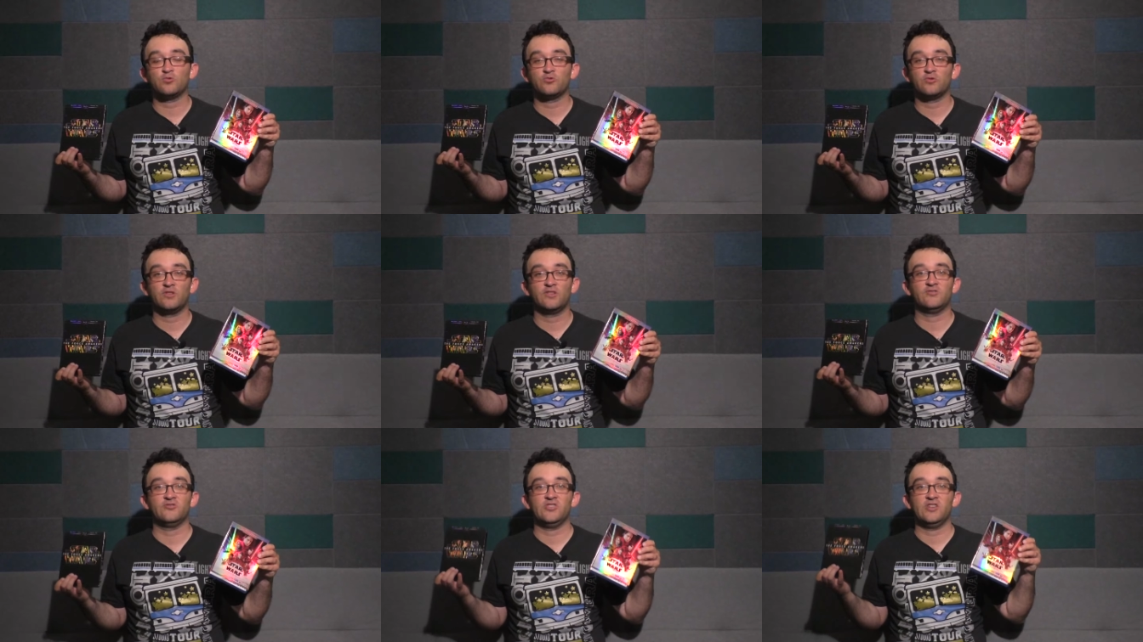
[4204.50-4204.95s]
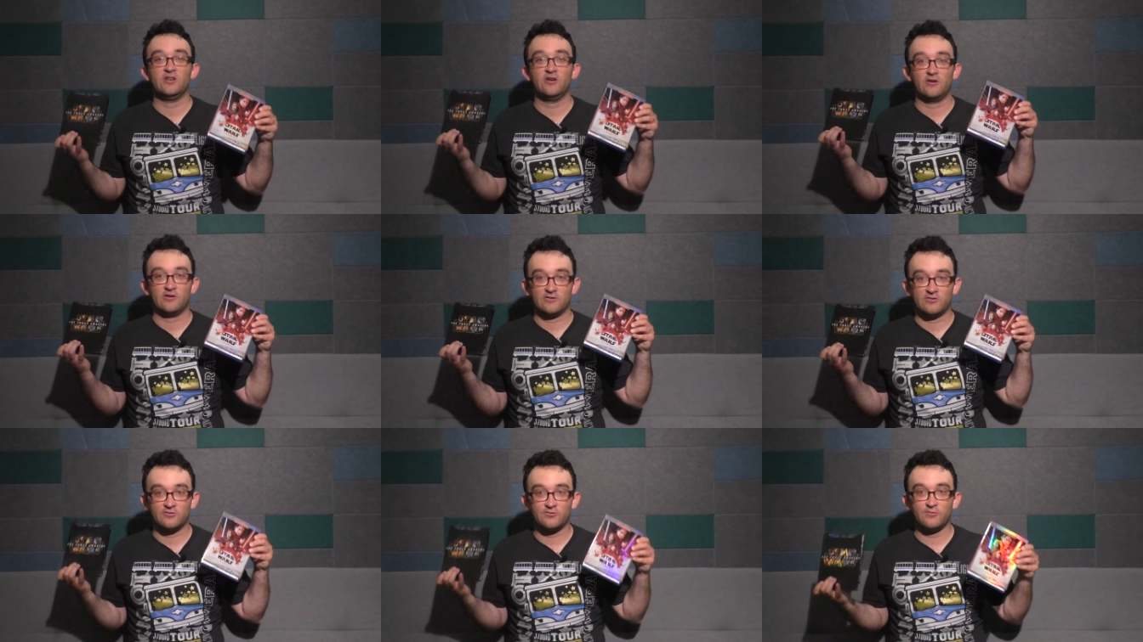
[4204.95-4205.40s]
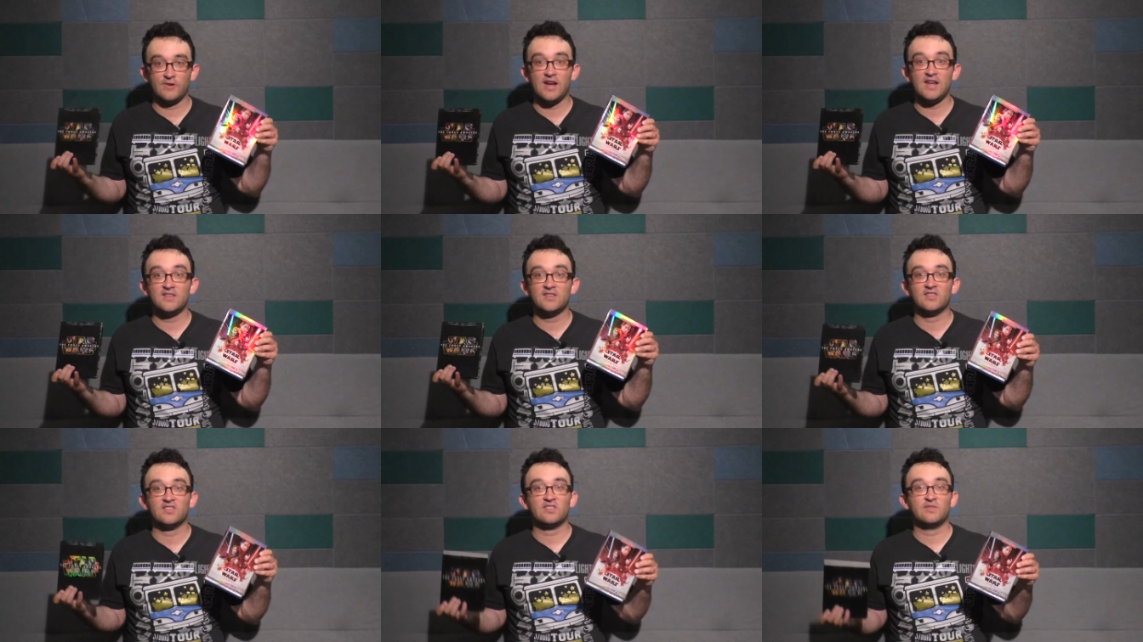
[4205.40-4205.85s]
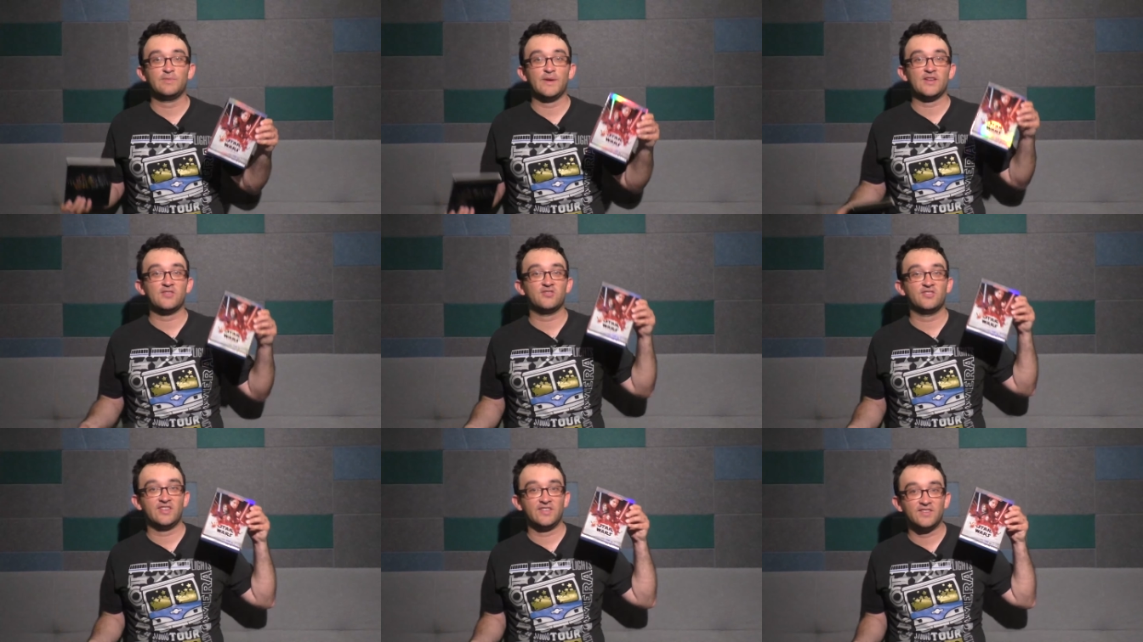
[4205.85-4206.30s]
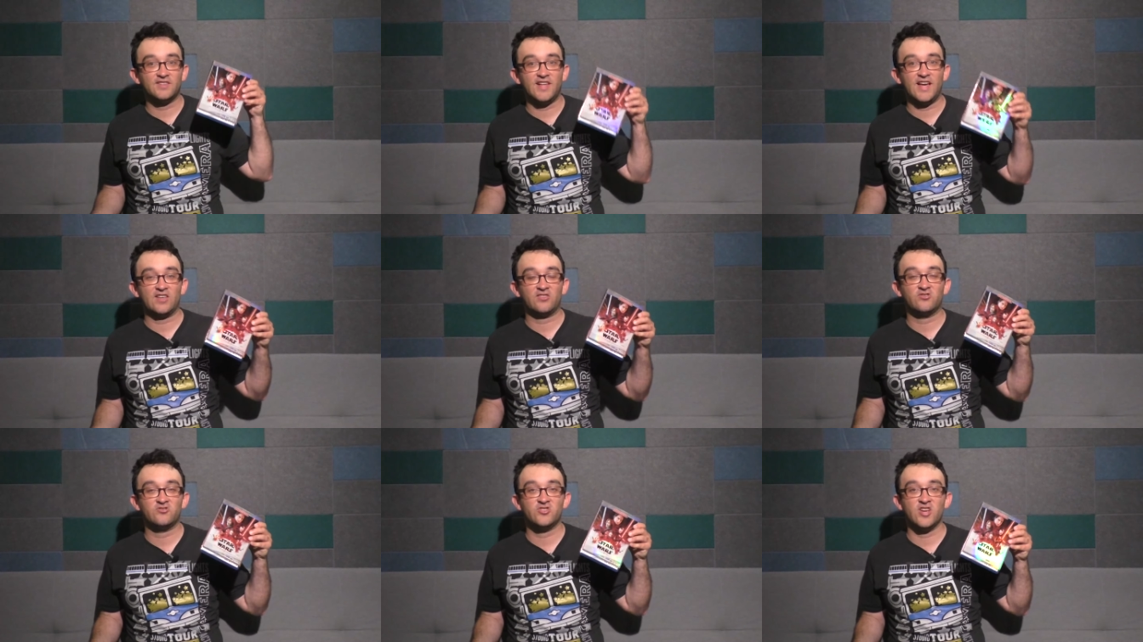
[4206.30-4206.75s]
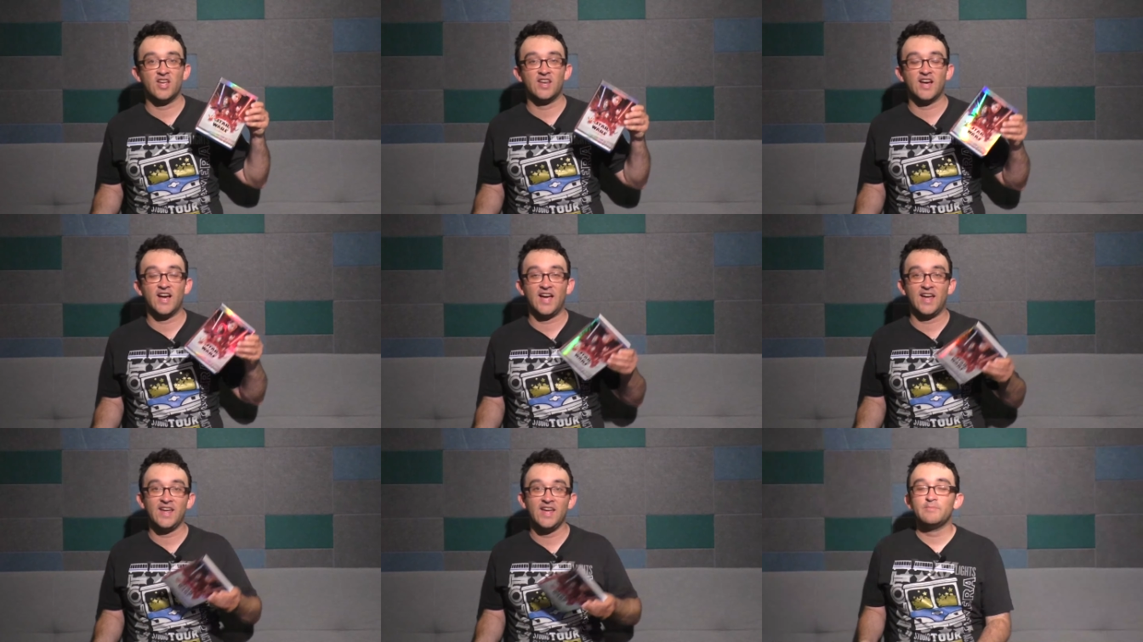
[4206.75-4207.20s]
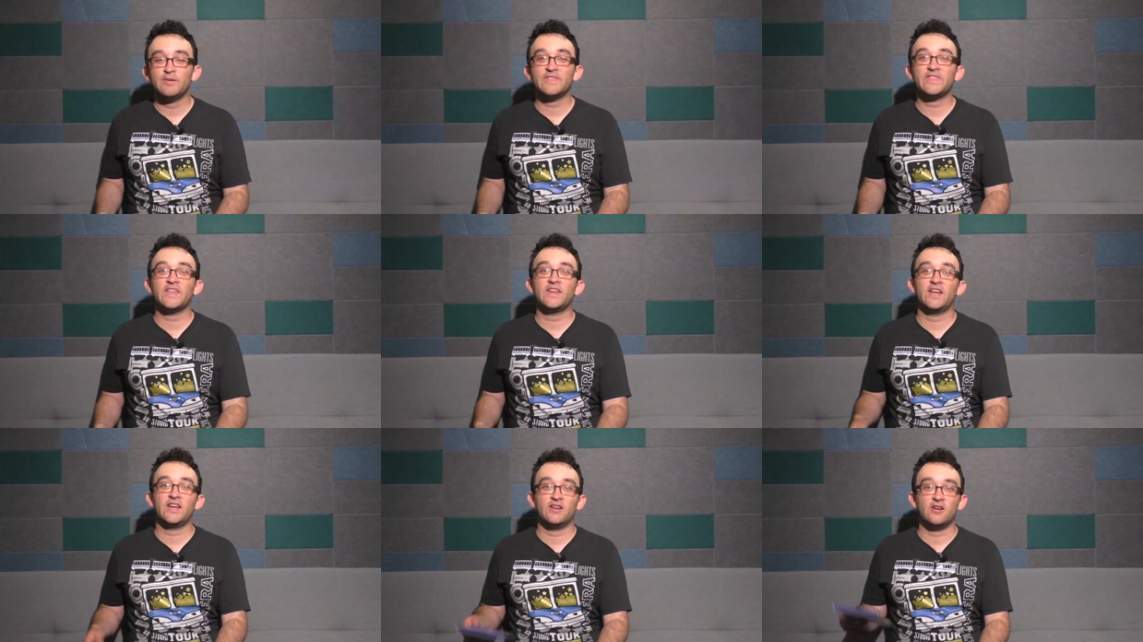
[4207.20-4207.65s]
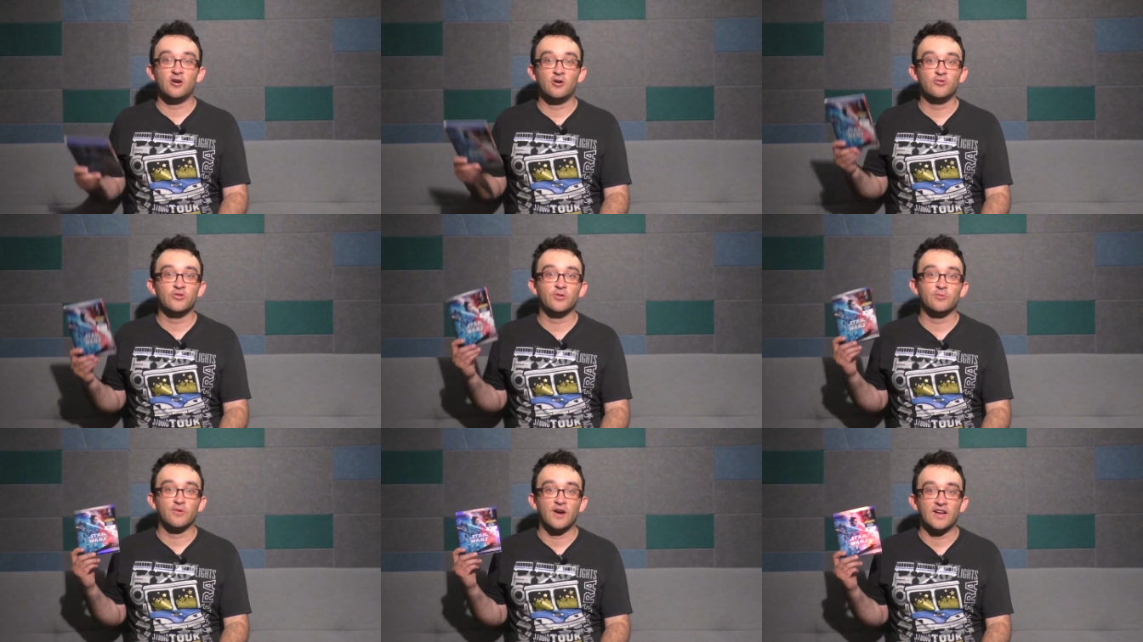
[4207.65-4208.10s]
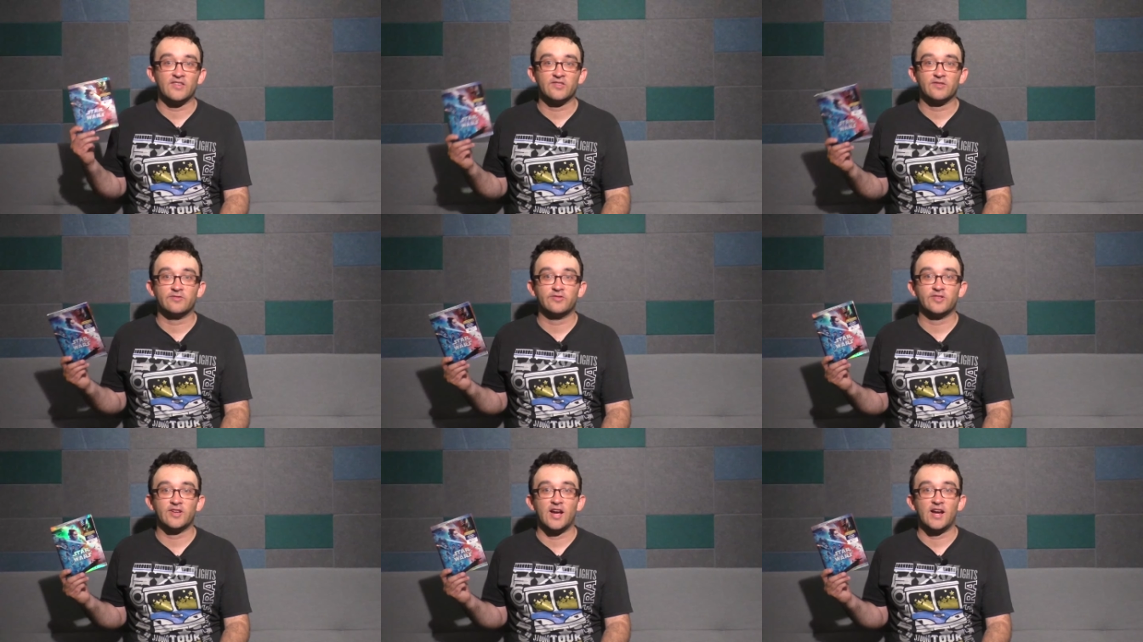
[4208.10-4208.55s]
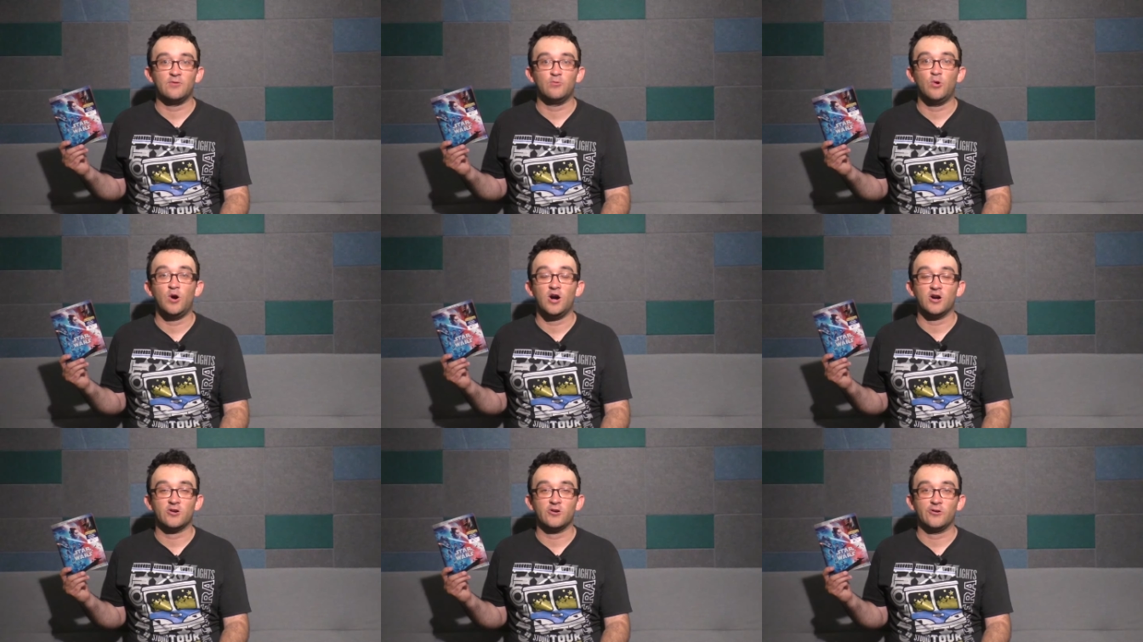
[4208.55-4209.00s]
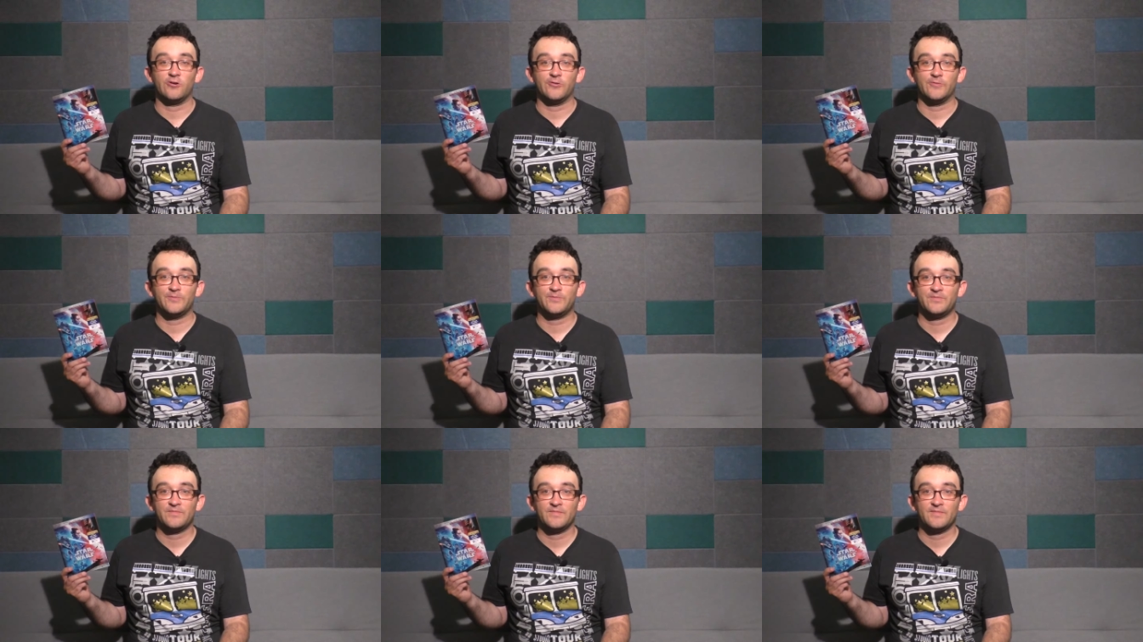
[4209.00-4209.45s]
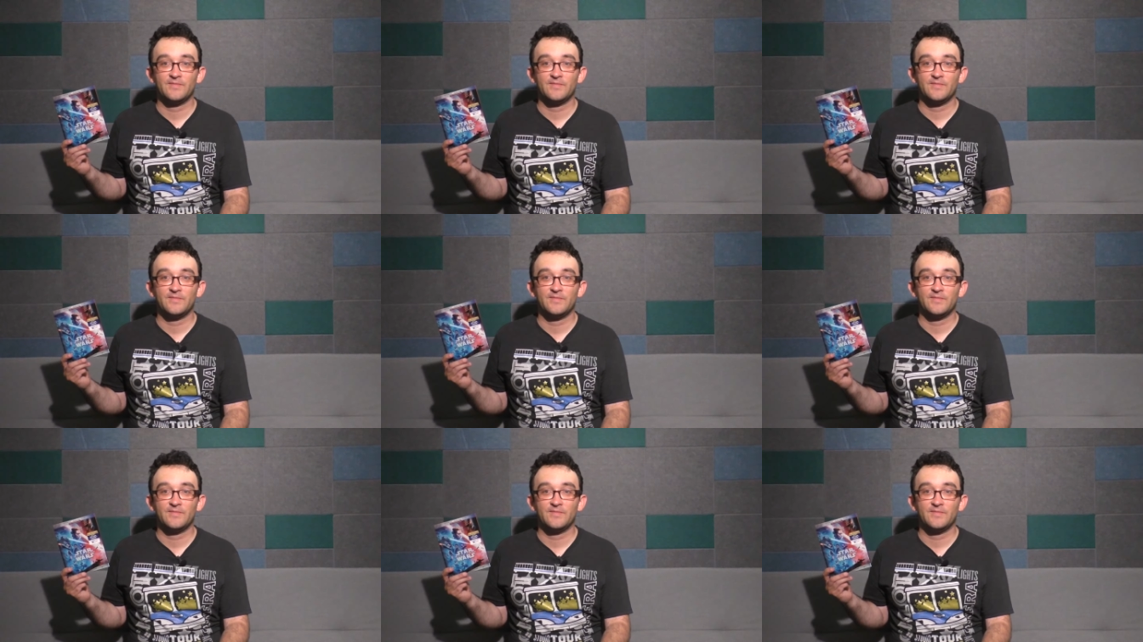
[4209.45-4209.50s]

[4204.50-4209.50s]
trilogy are great, especially The Last Jedi. But then I own The Rise of Skywalker.